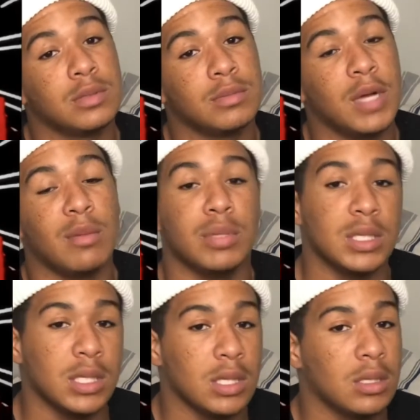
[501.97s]
by
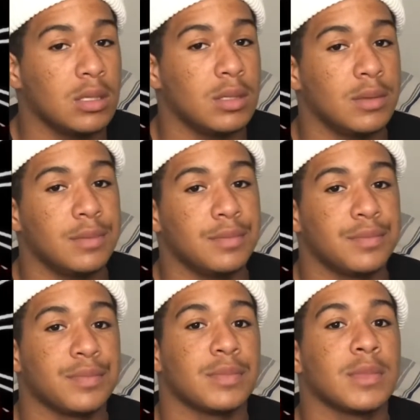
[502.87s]
Biggie
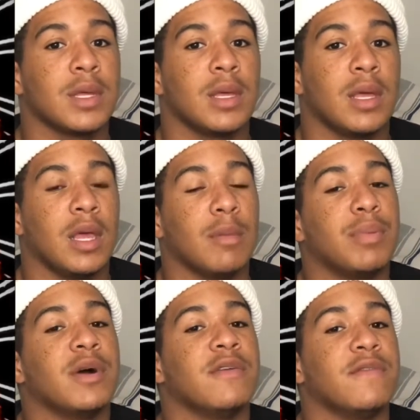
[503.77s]
and
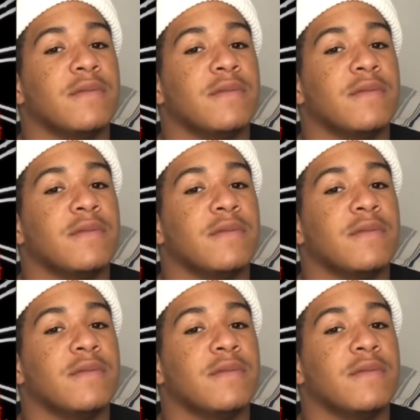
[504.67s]
Puff.